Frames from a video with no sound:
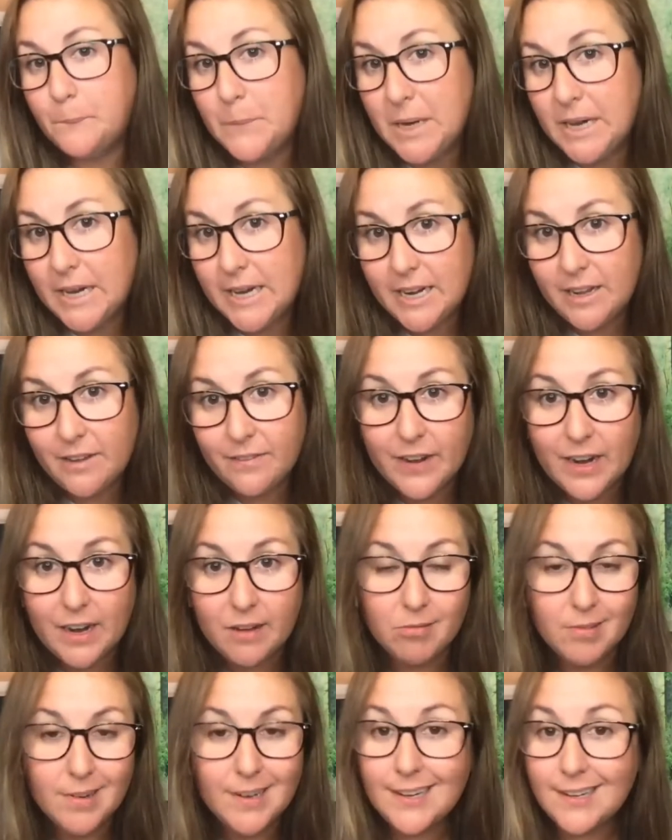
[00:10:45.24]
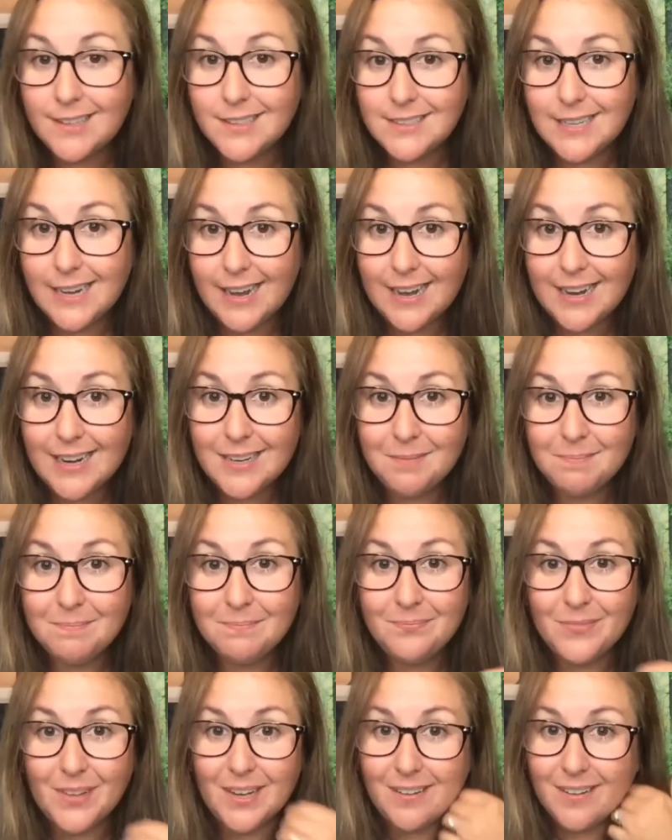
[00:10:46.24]
But if I run out of time
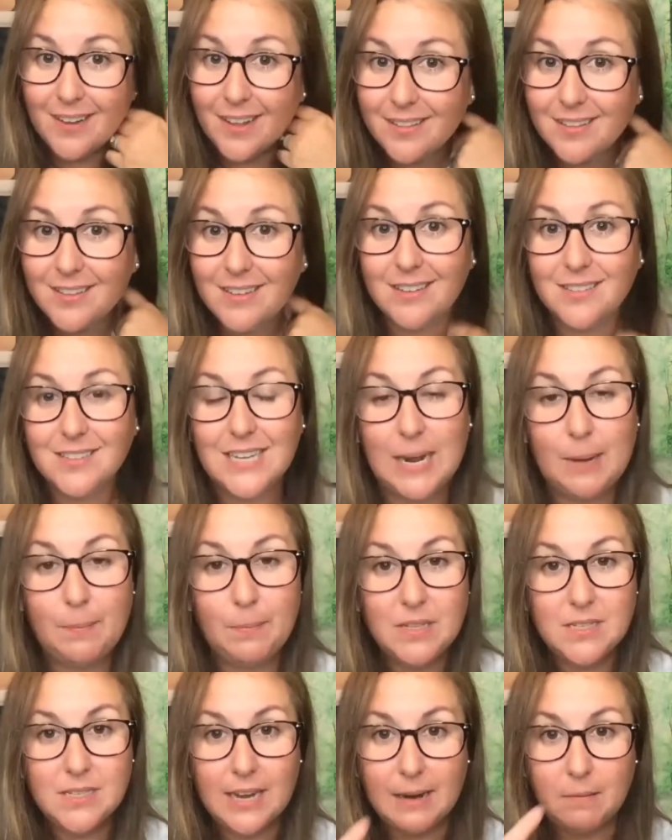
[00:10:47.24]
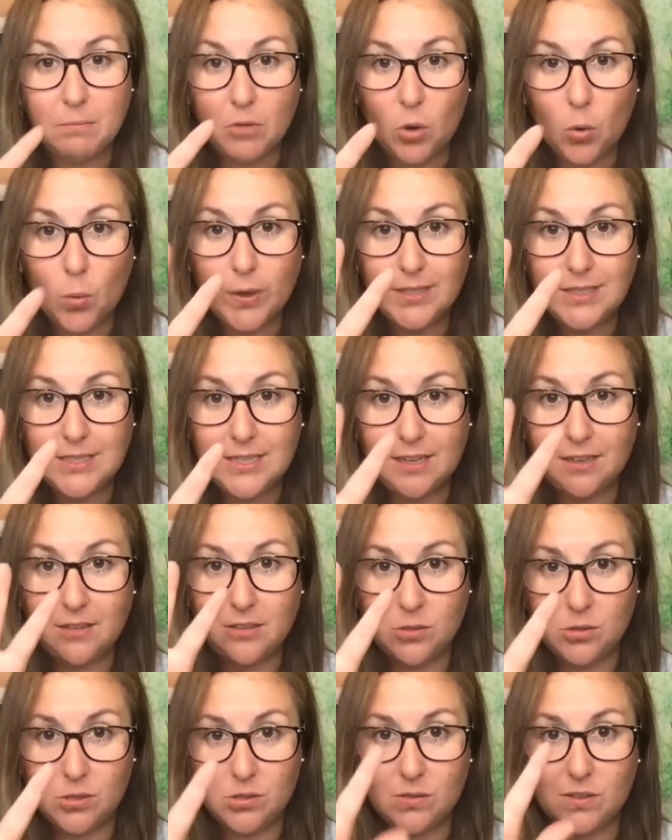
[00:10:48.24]
and nothing else happens, I'm going to get
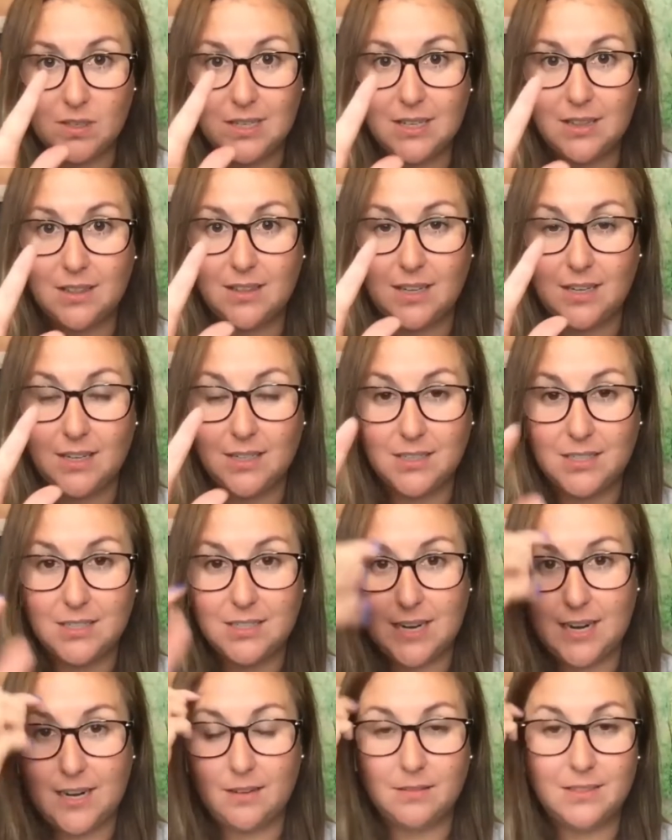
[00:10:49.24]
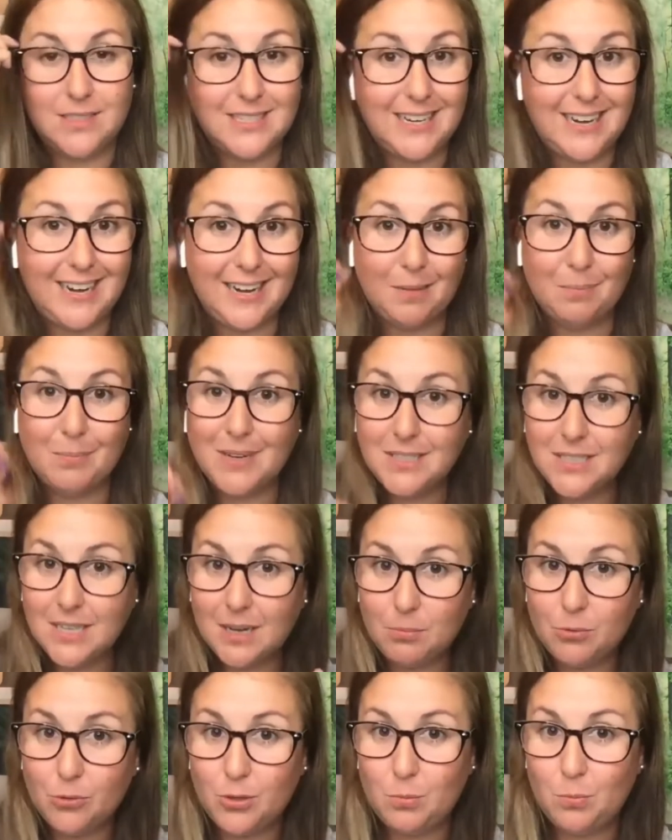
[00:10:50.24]
those three things done. Today, my
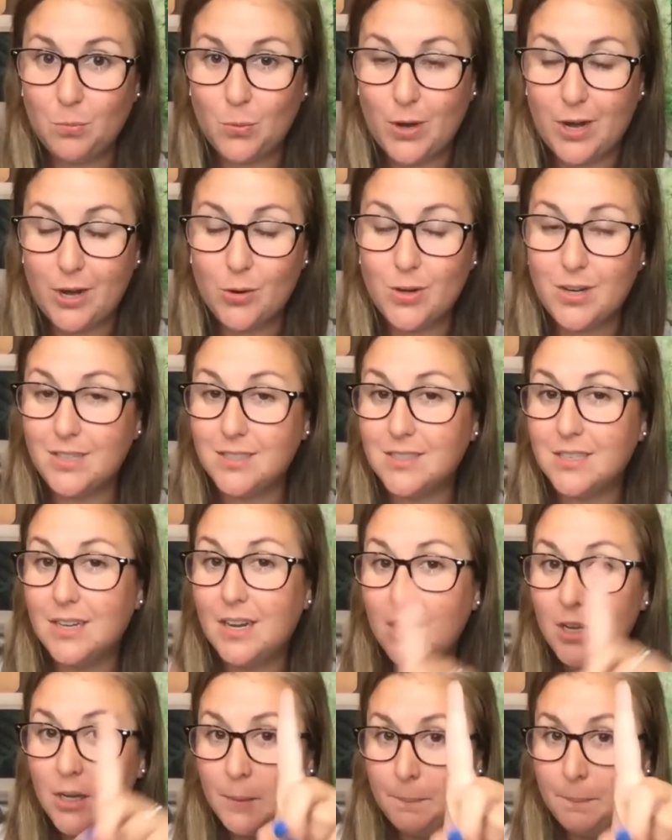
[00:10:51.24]
top three priorities.